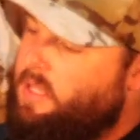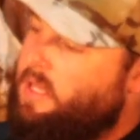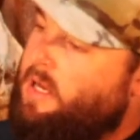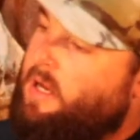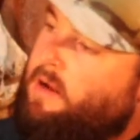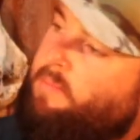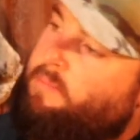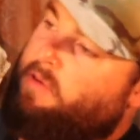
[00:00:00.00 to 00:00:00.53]

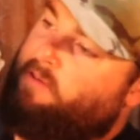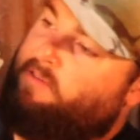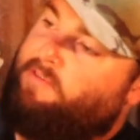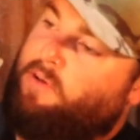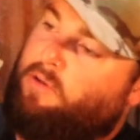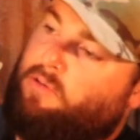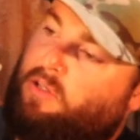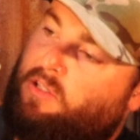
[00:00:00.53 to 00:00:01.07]
Your
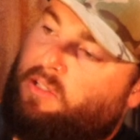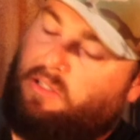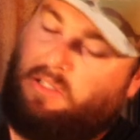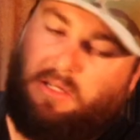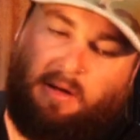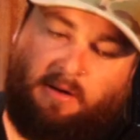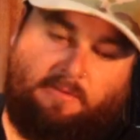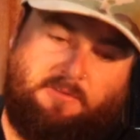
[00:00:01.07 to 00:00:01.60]
filters and
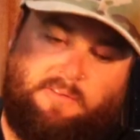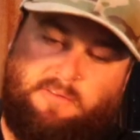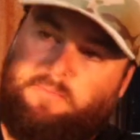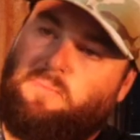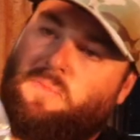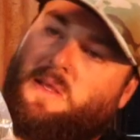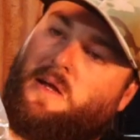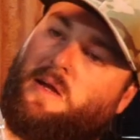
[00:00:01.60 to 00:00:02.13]
stuff.
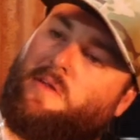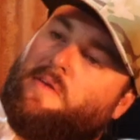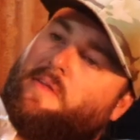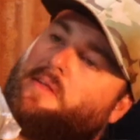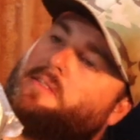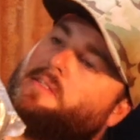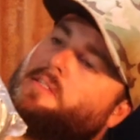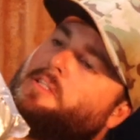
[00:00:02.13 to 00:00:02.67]
And I think there's a